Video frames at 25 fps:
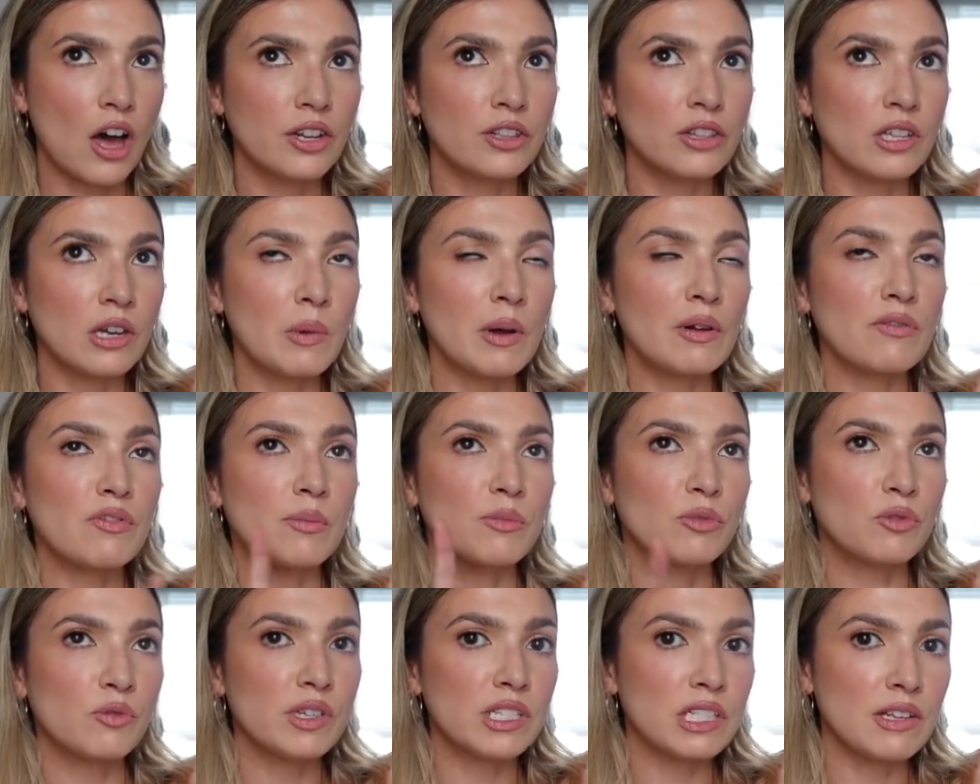they went
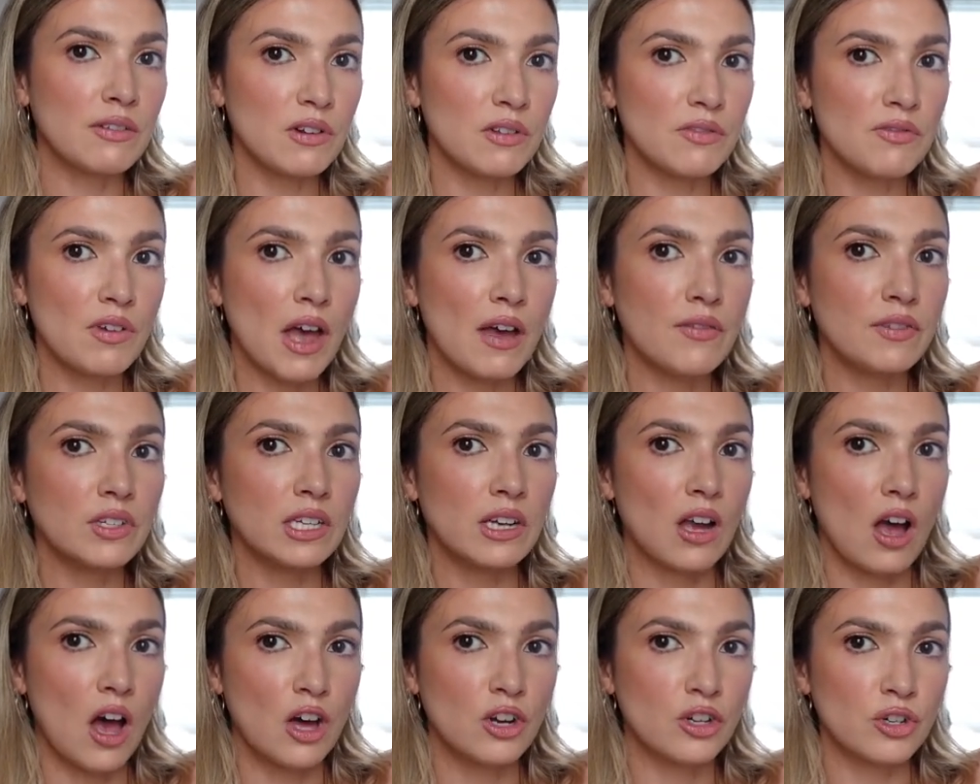from 375 to
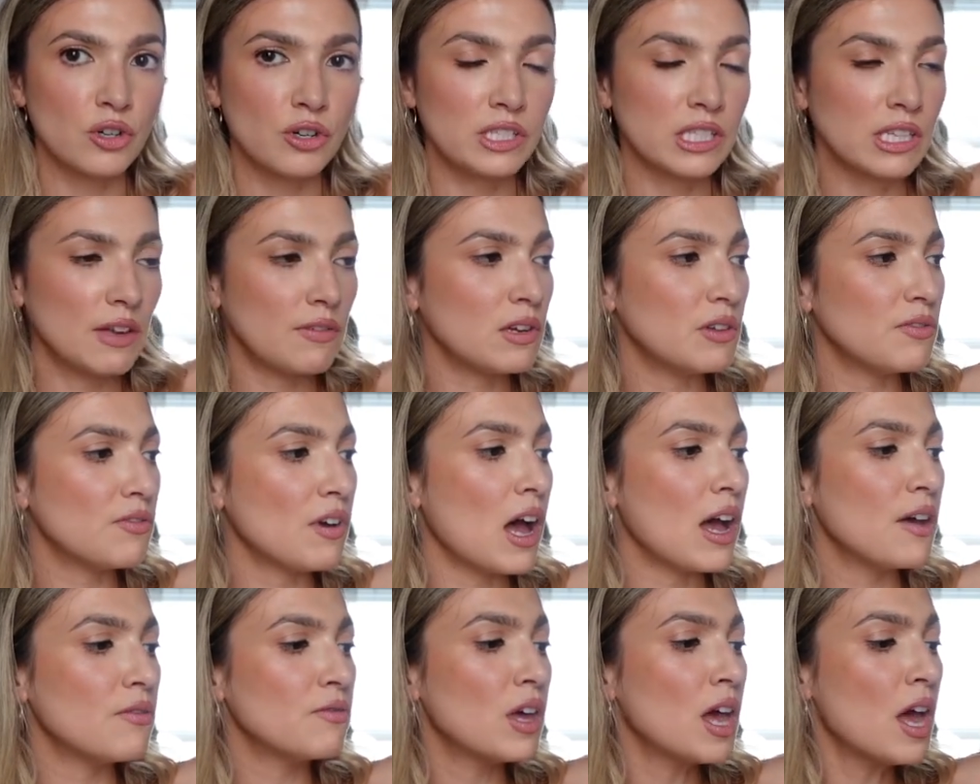like
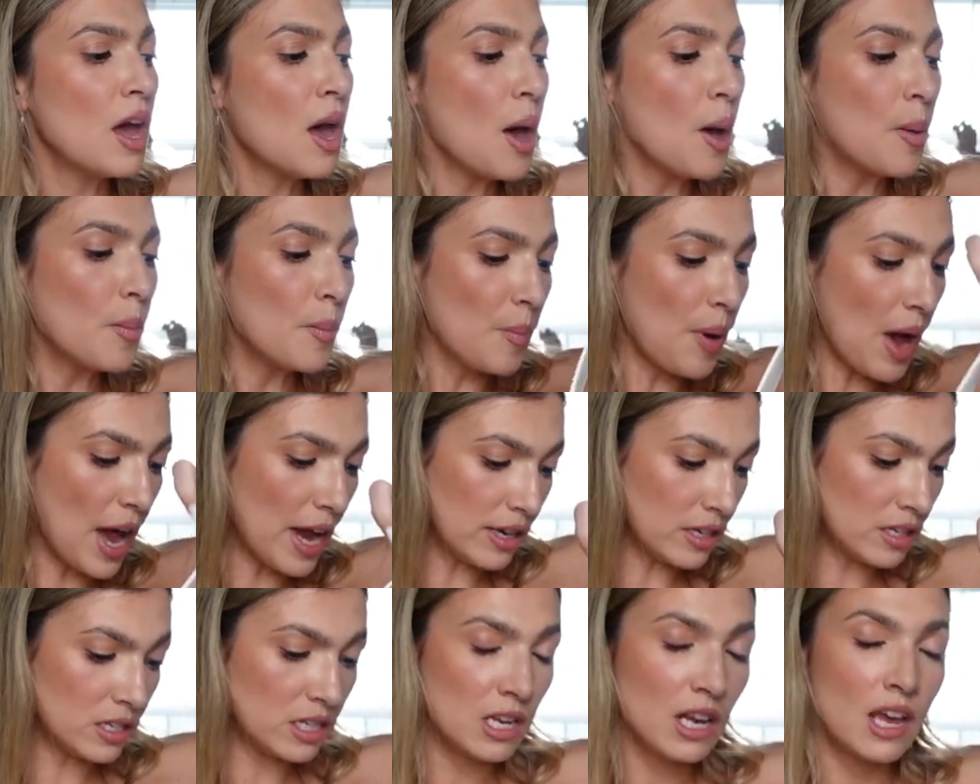175
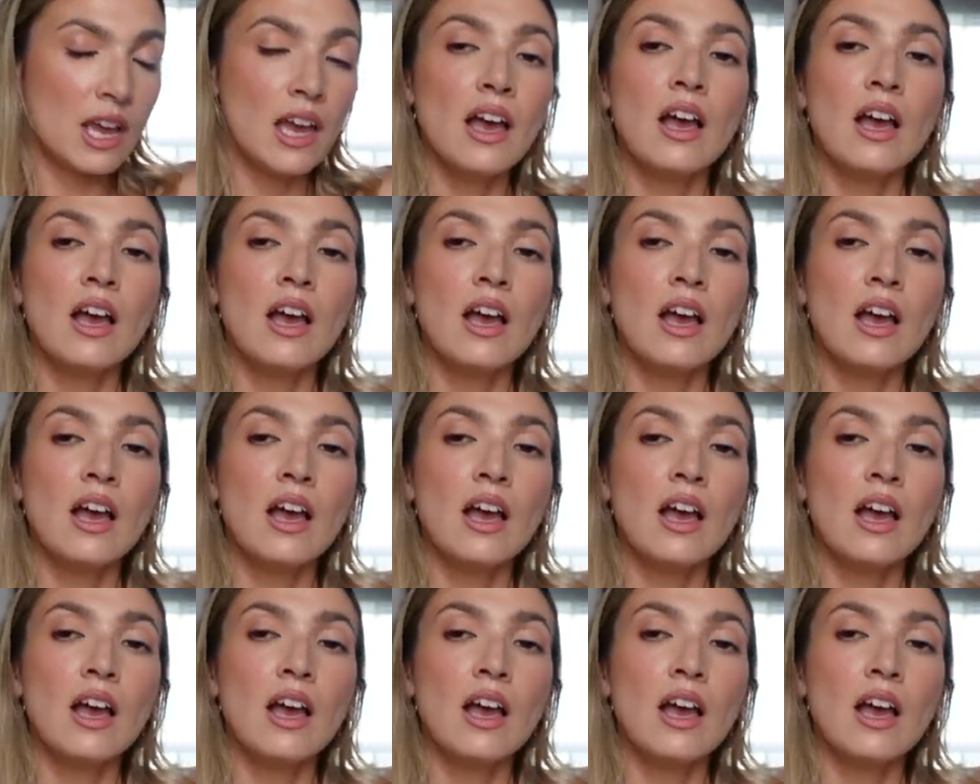but